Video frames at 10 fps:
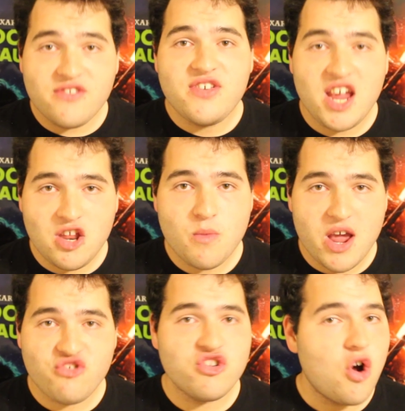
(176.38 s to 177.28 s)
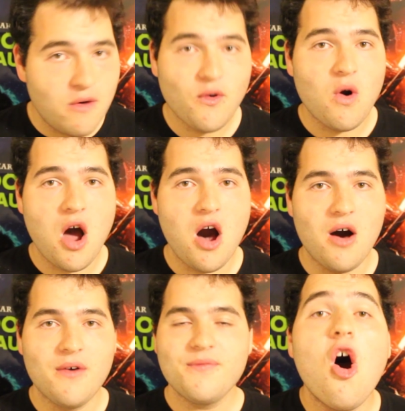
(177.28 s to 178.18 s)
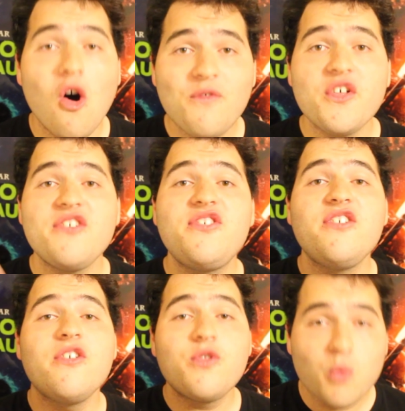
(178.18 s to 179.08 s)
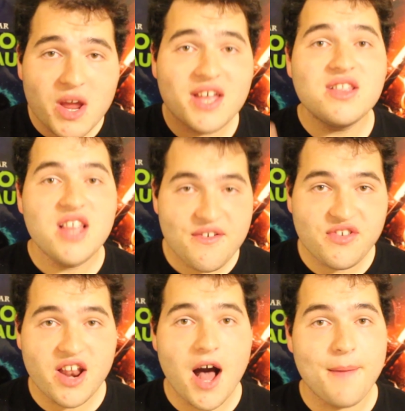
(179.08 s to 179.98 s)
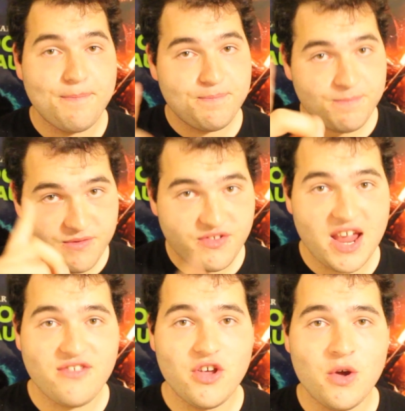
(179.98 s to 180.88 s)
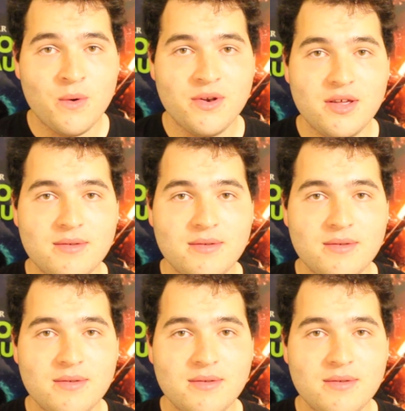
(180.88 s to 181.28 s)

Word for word: continuation overall. Hopefully Season 3 lives it up. Stay tuned.